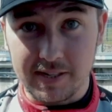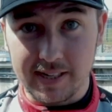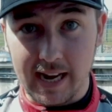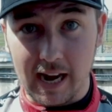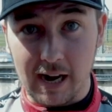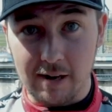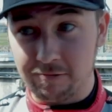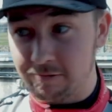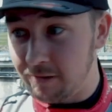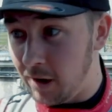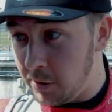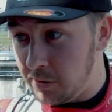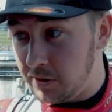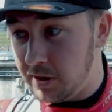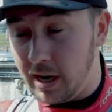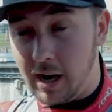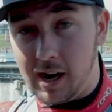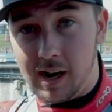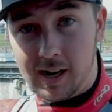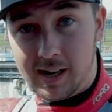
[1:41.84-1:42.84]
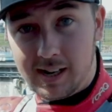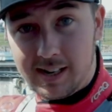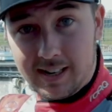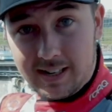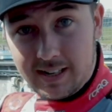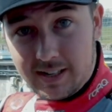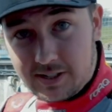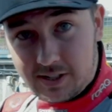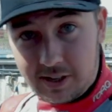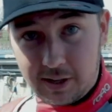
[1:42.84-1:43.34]
to get a road car
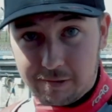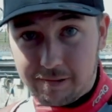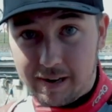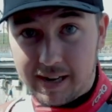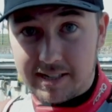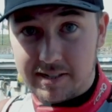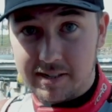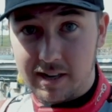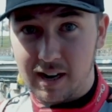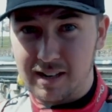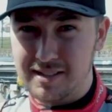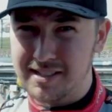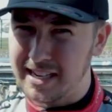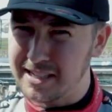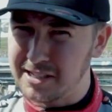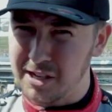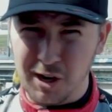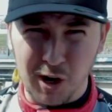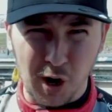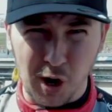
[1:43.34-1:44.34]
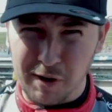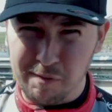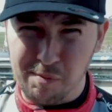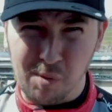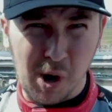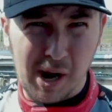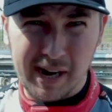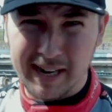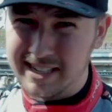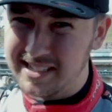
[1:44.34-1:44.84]
to the race car takes a lot of
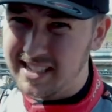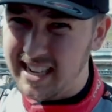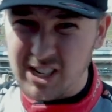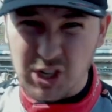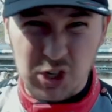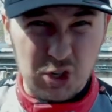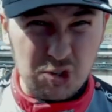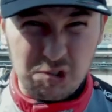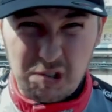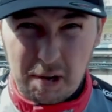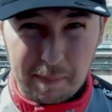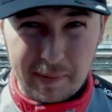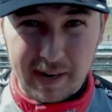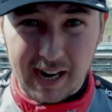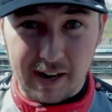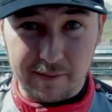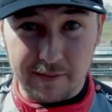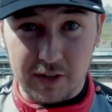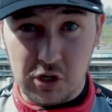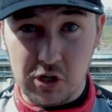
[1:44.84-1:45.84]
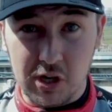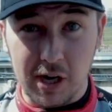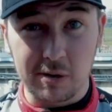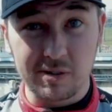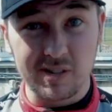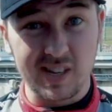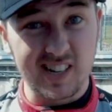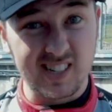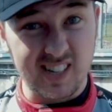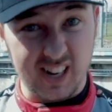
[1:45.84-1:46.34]
work. It takes stripping out of the
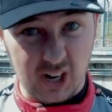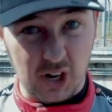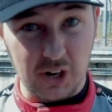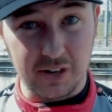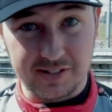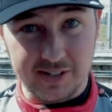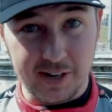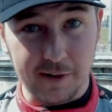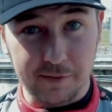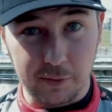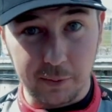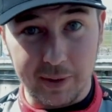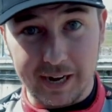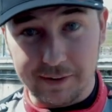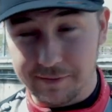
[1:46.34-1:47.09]
shell, so there's a lot of stuff that we